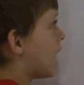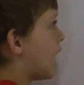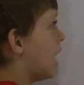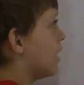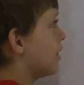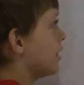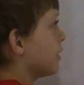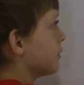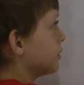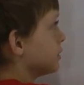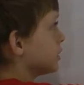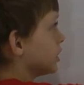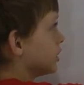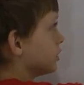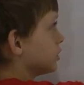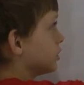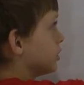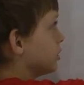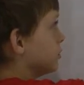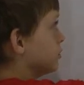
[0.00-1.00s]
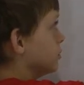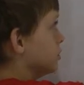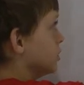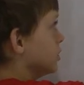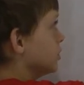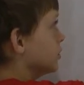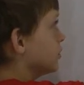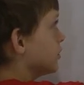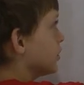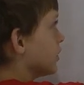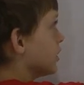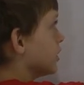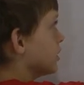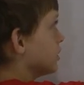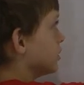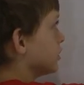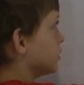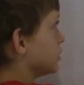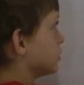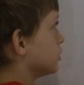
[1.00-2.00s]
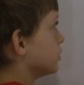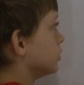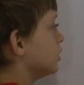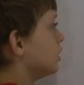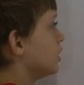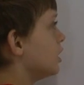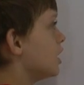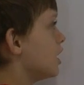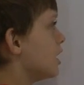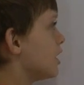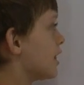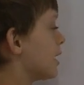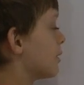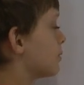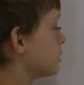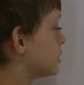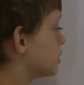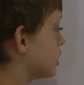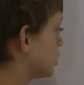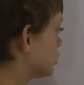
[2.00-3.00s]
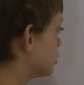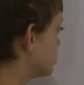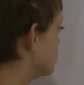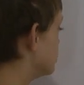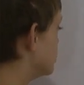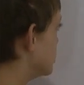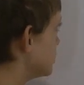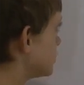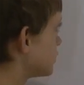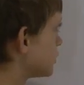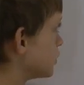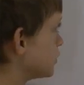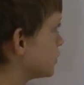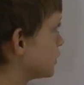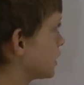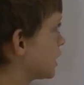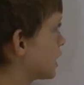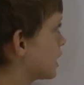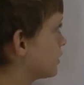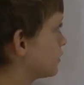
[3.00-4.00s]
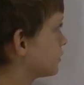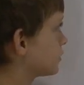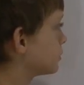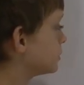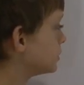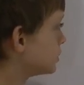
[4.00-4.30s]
And then we just move to the left.